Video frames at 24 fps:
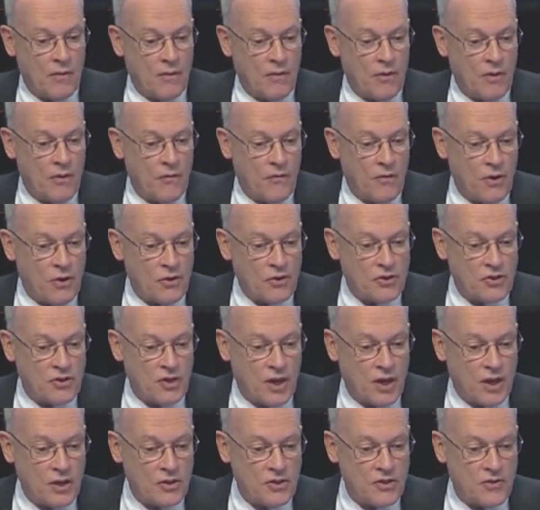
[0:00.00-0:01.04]
The first
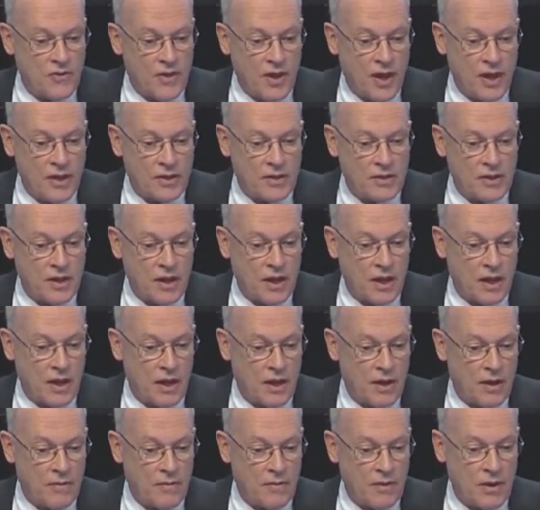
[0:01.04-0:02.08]
is that,
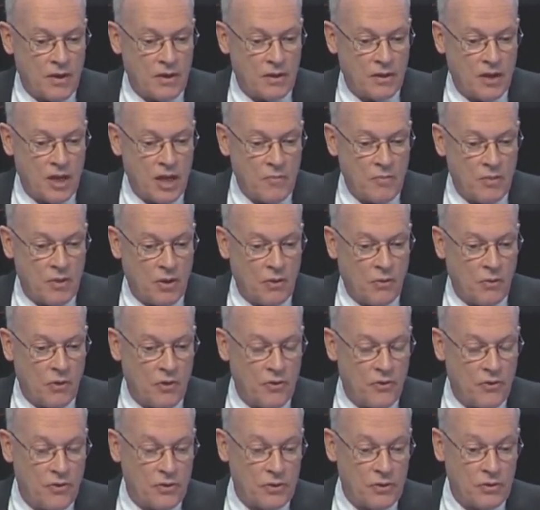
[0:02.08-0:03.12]
in keeping
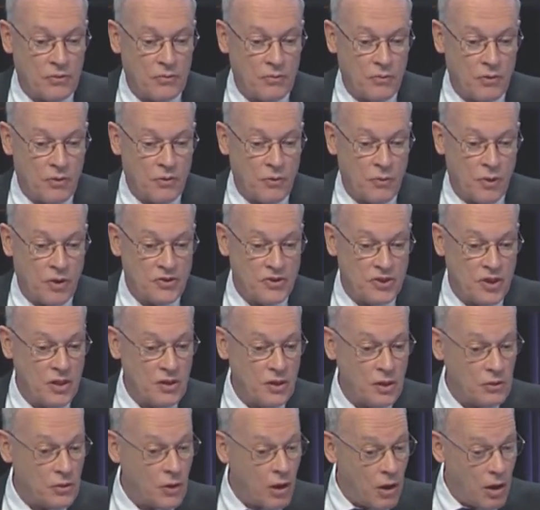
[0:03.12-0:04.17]
with what's in
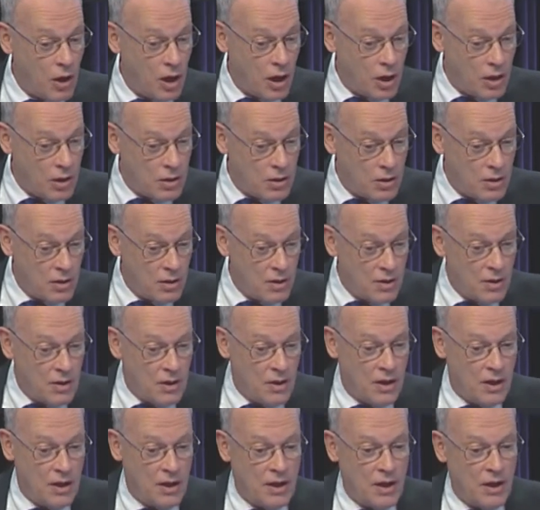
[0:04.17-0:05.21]
the law,
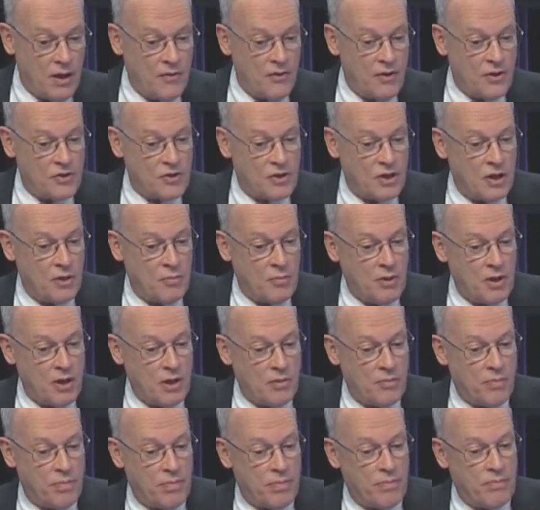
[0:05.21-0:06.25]
there's going to be
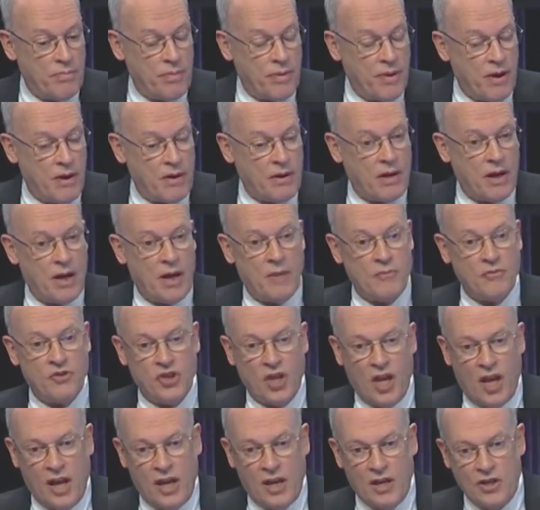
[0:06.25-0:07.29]
a paradigm
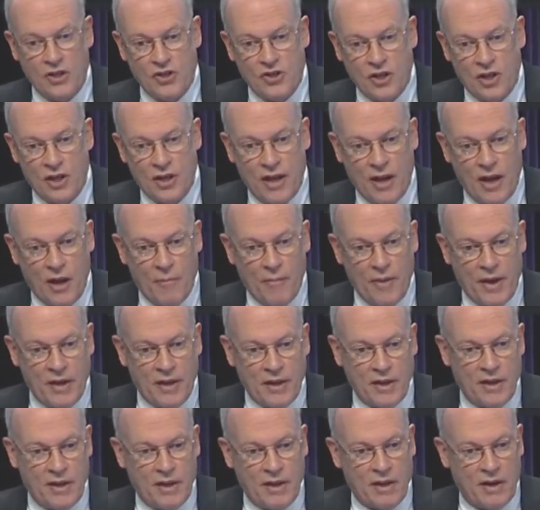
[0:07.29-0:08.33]
change in how
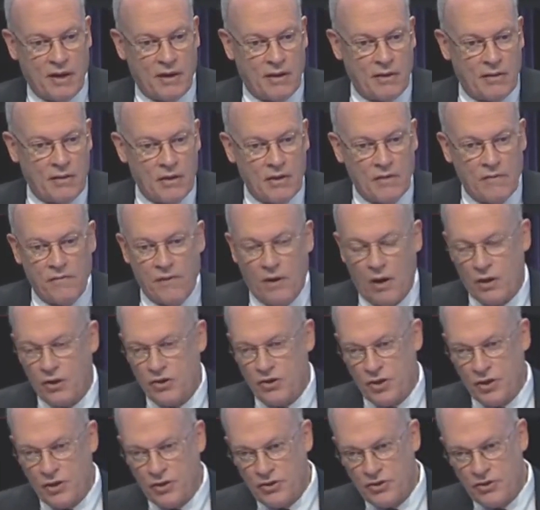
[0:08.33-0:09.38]
Medicare
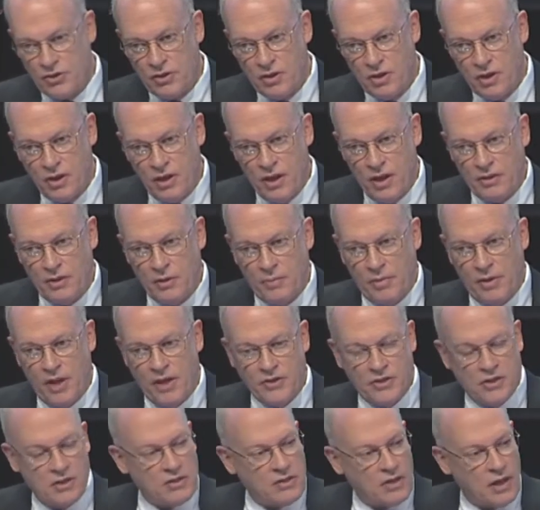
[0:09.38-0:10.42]
functions. At the
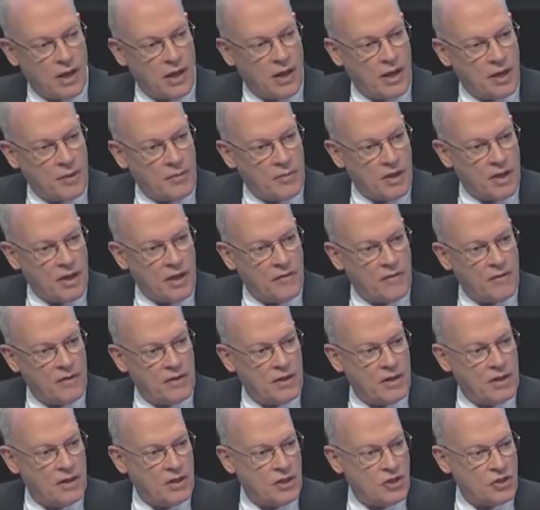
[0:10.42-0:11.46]
present time, if an
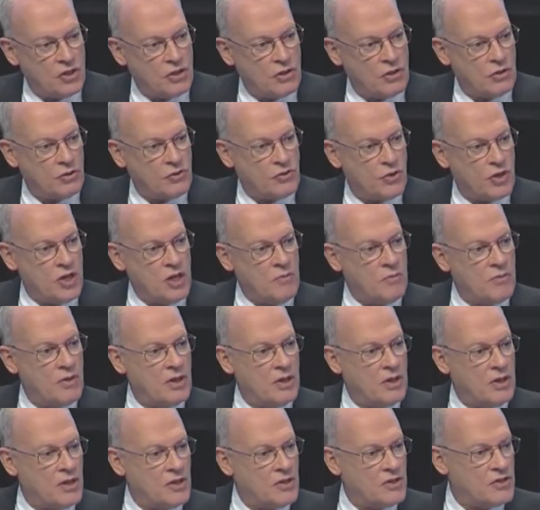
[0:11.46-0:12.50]
additional
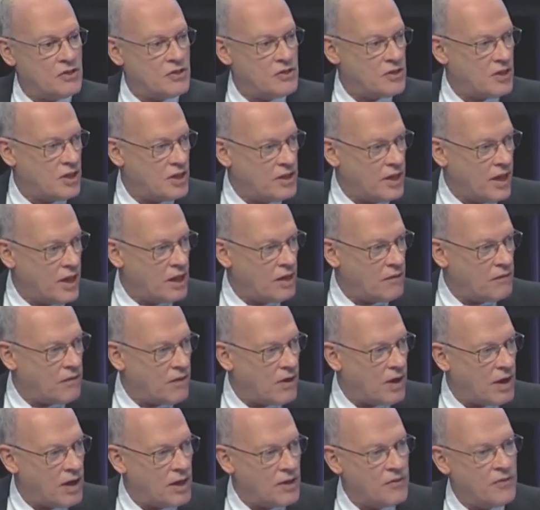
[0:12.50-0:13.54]
treatment is
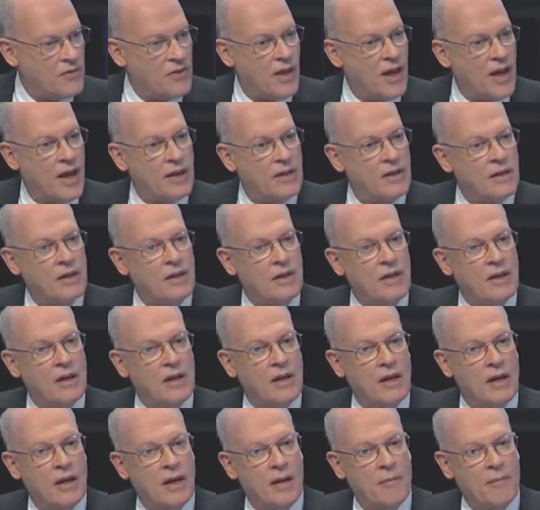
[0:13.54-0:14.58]
identified that
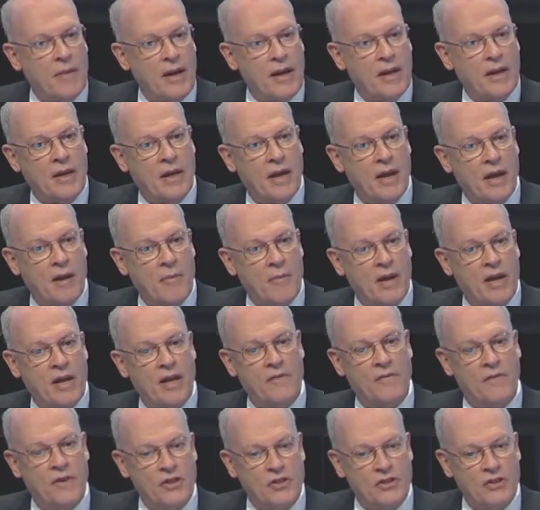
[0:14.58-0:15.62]
Medicare
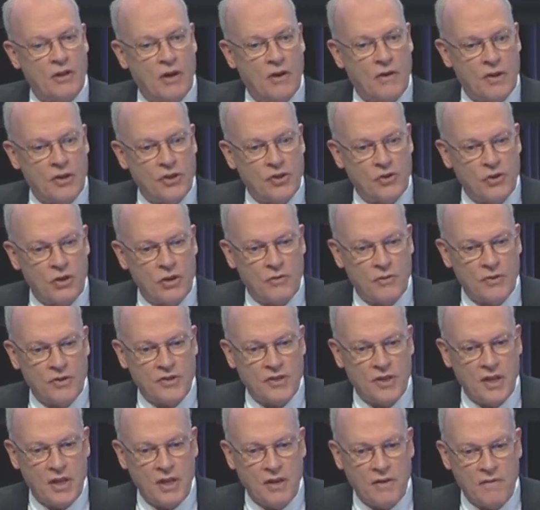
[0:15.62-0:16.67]
beneficiaries should
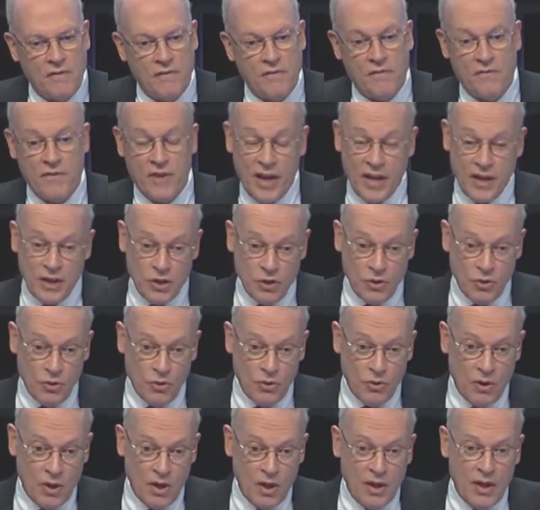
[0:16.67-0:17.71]
receive, they
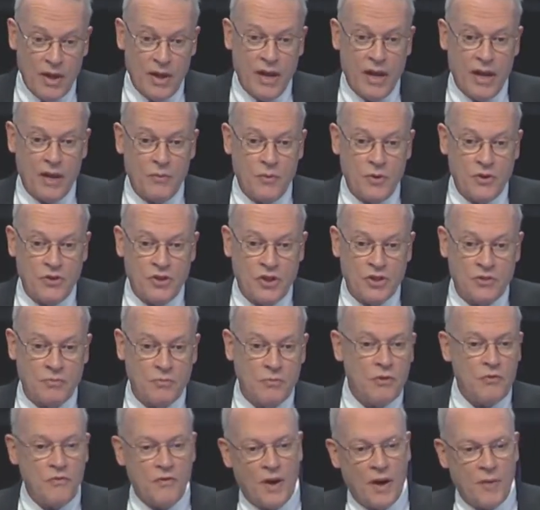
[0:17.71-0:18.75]
do, and we just
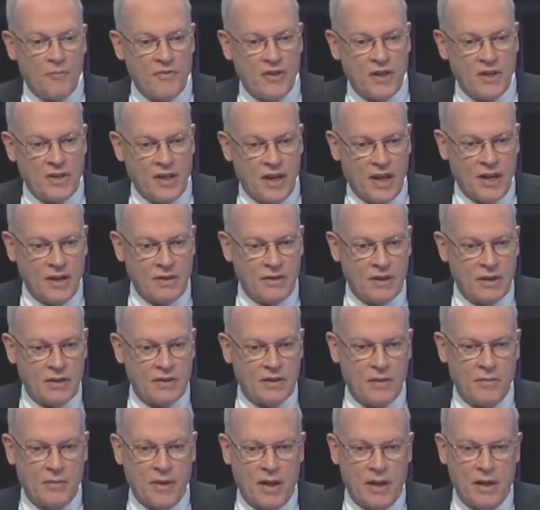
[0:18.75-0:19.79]
move up the date that
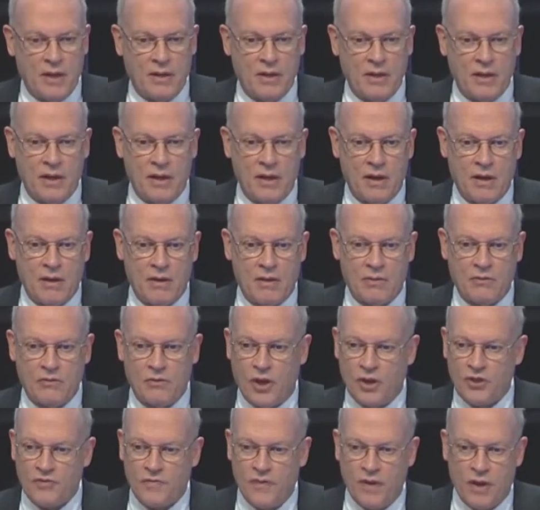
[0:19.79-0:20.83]
the Medicare
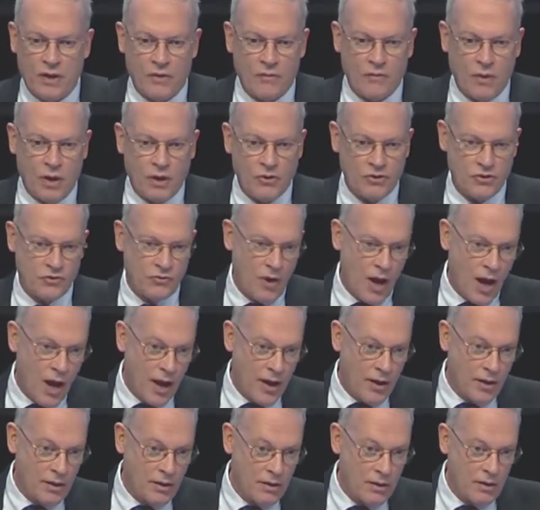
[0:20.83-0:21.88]
trust fund runs dry.
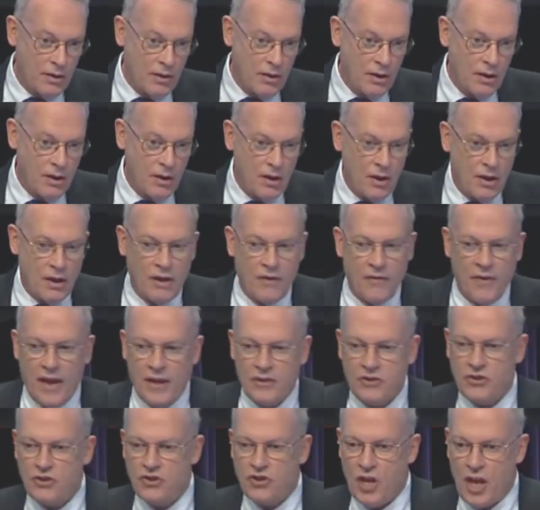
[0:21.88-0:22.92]

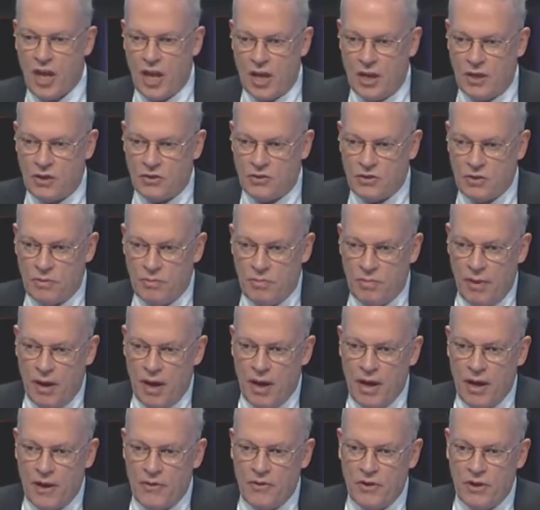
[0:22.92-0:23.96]
That's changed
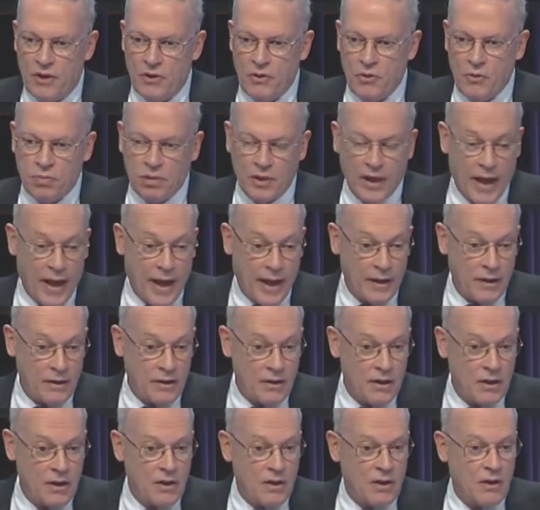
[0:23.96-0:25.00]
by the new plan,
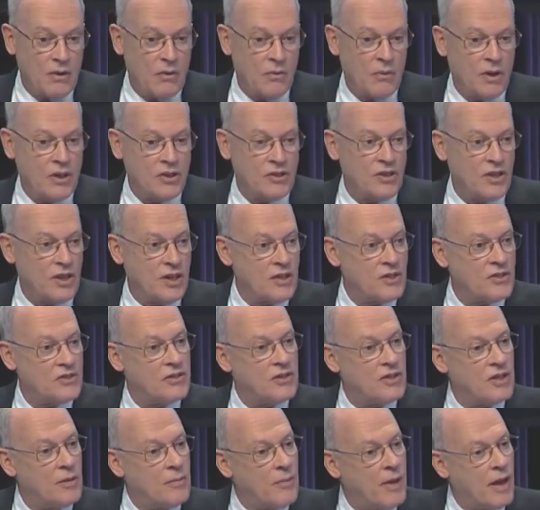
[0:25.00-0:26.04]
which is
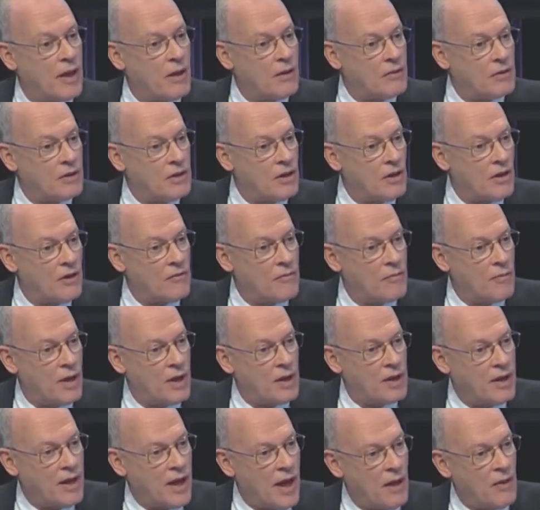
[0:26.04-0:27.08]
the amount of
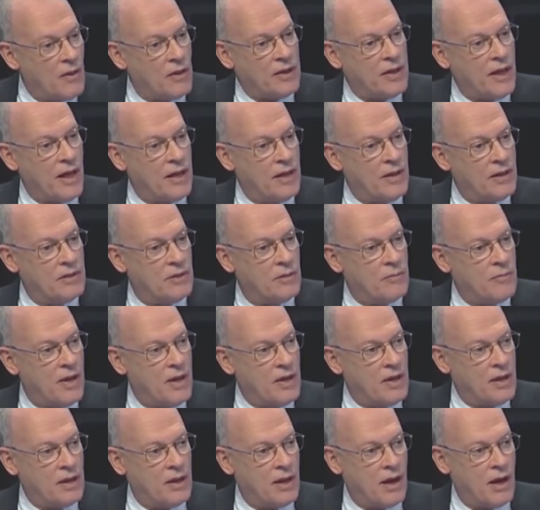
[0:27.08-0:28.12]
money allocated to
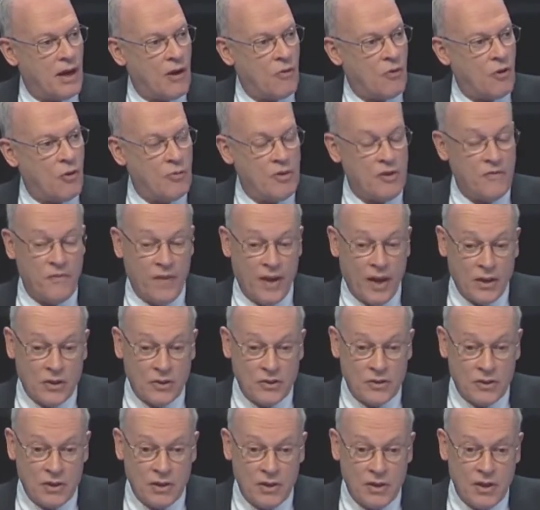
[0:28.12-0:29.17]
Medicare will be
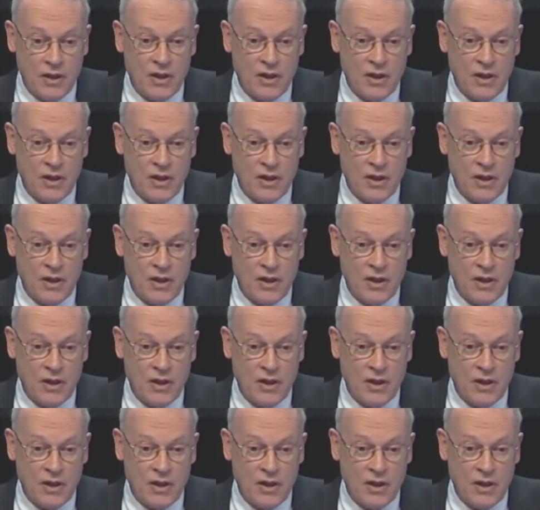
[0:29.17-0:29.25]
fixed,